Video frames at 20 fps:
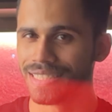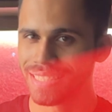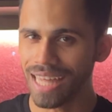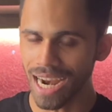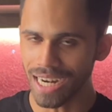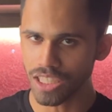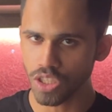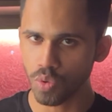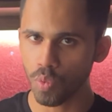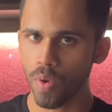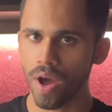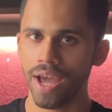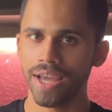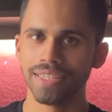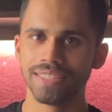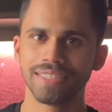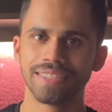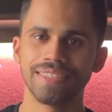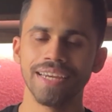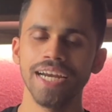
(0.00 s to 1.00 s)
That's why
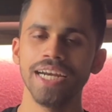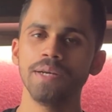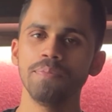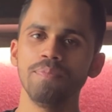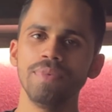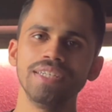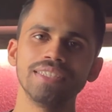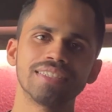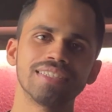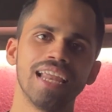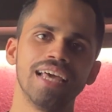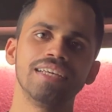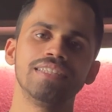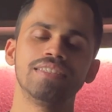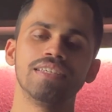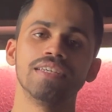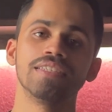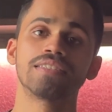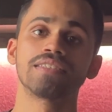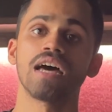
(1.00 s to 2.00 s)
statements
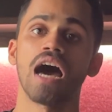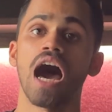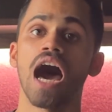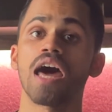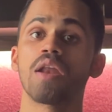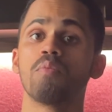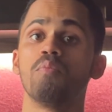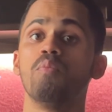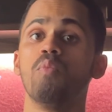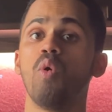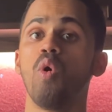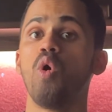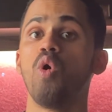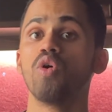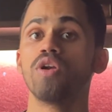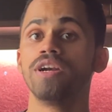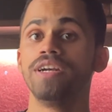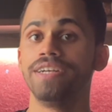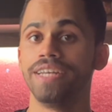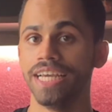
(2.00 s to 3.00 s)
like this are
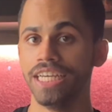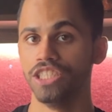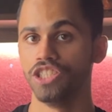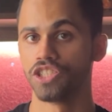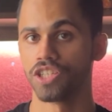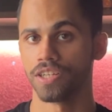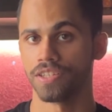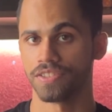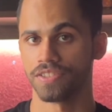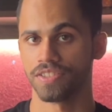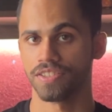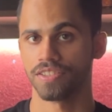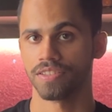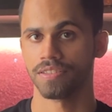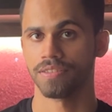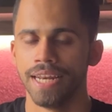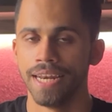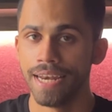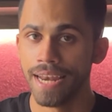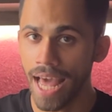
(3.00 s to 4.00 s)
more
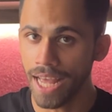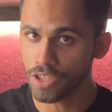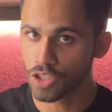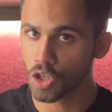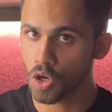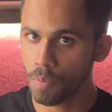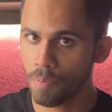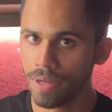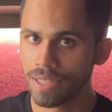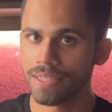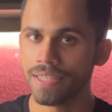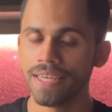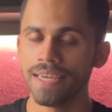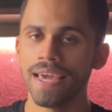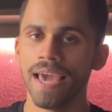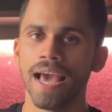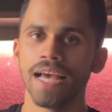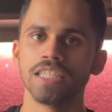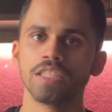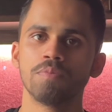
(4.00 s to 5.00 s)
dangerous.
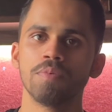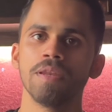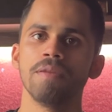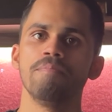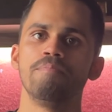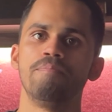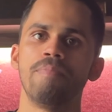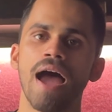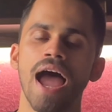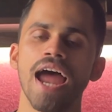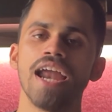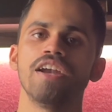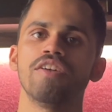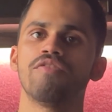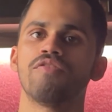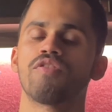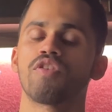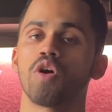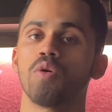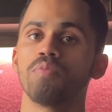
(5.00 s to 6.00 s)
Naturopathy has been
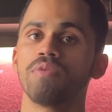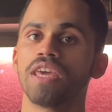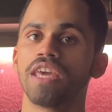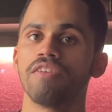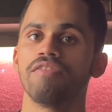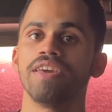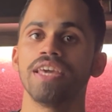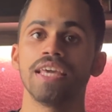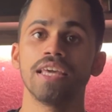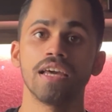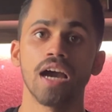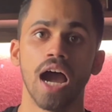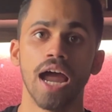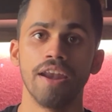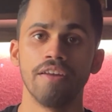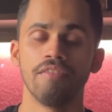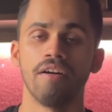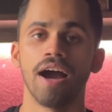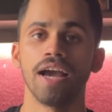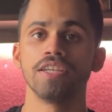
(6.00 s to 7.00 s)
banned from giving
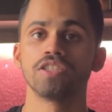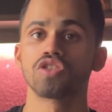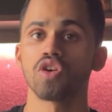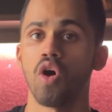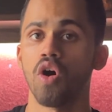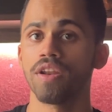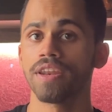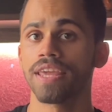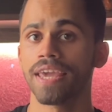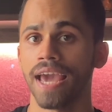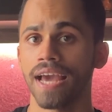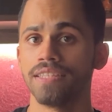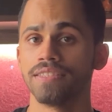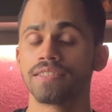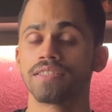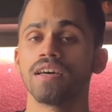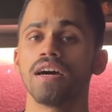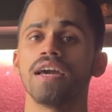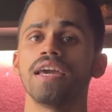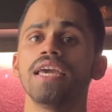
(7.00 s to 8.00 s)
advice on
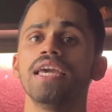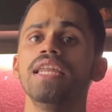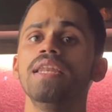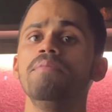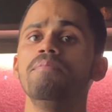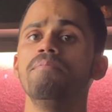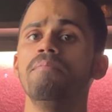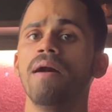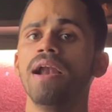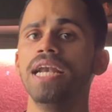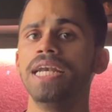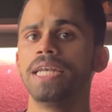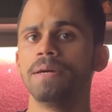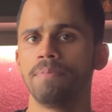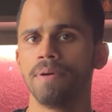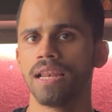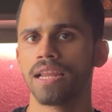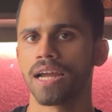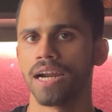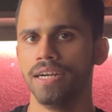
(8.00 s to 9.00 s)
cancer in
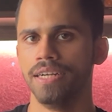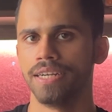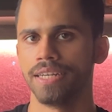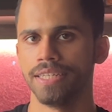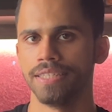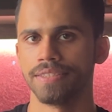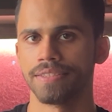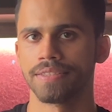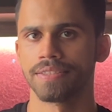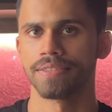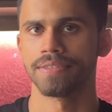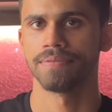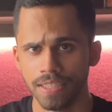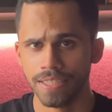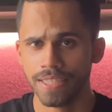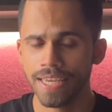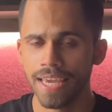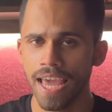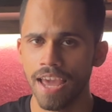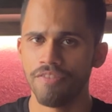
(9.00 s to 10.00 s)
multiple countries. The